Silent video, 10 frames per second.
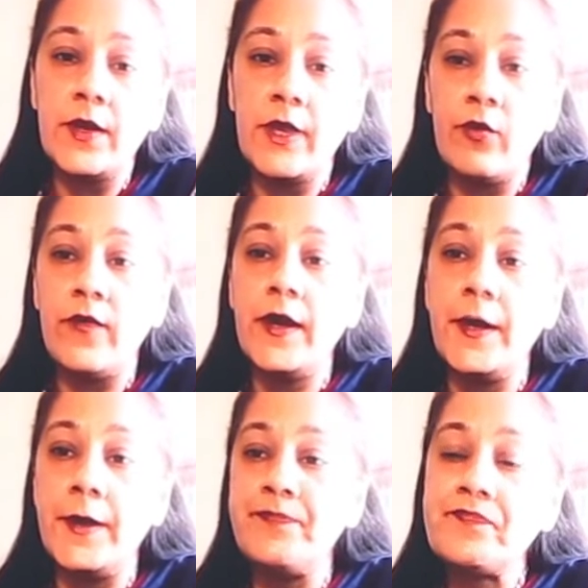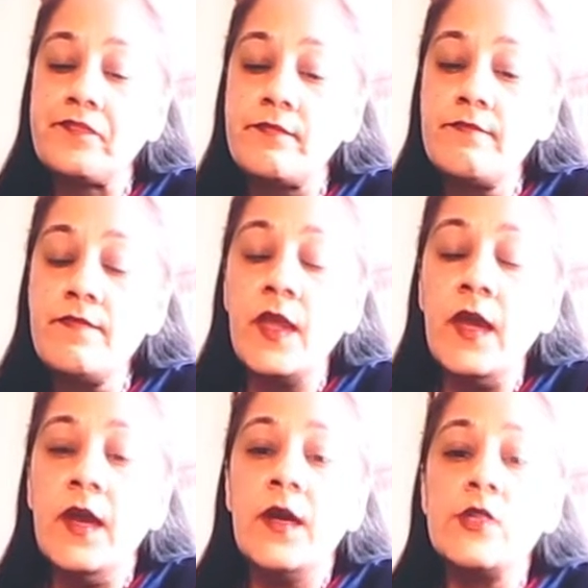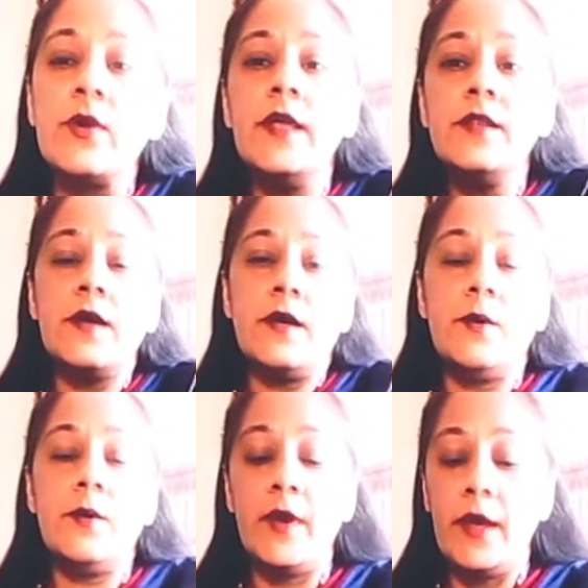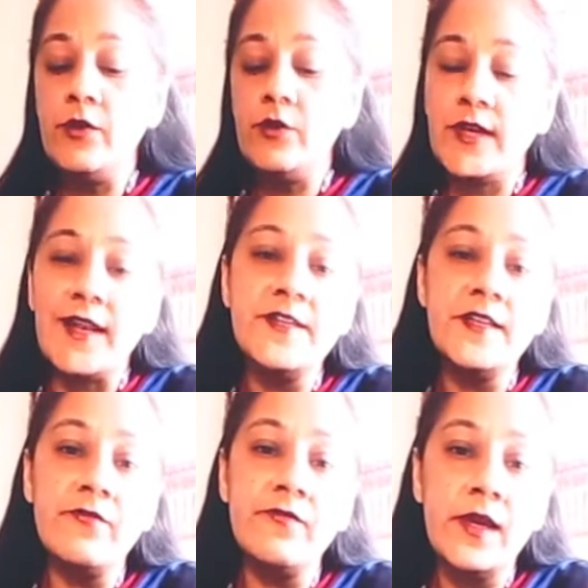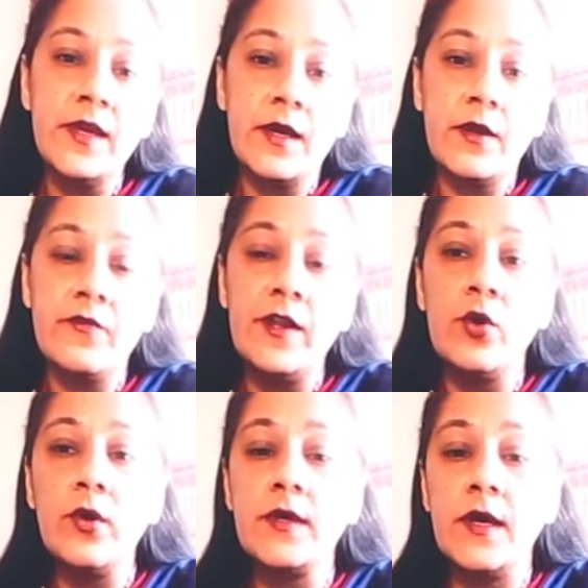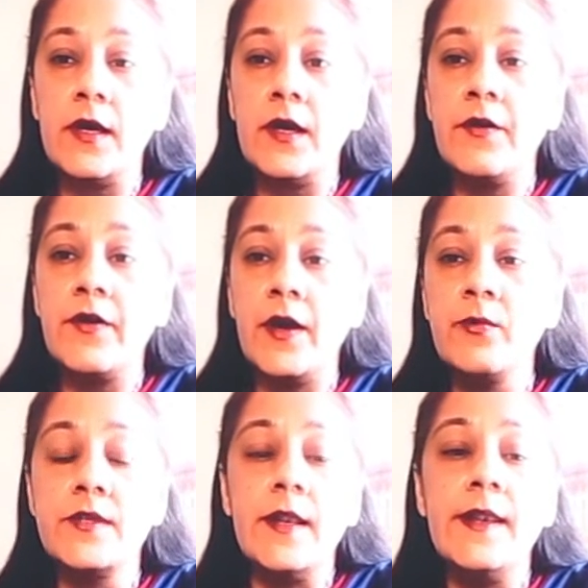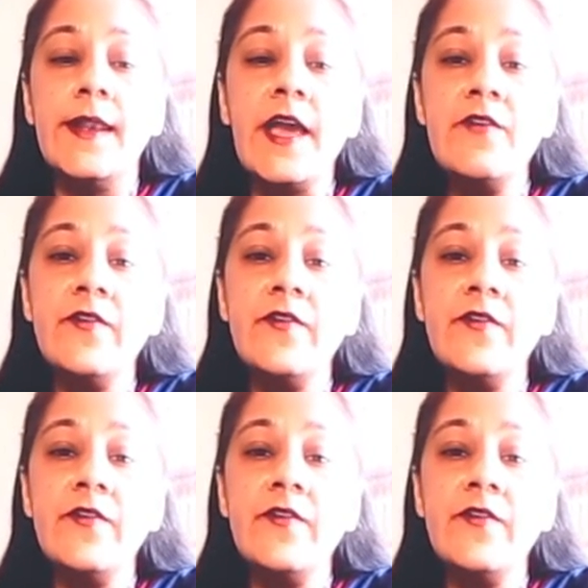give over here. So in totality, if we look around, life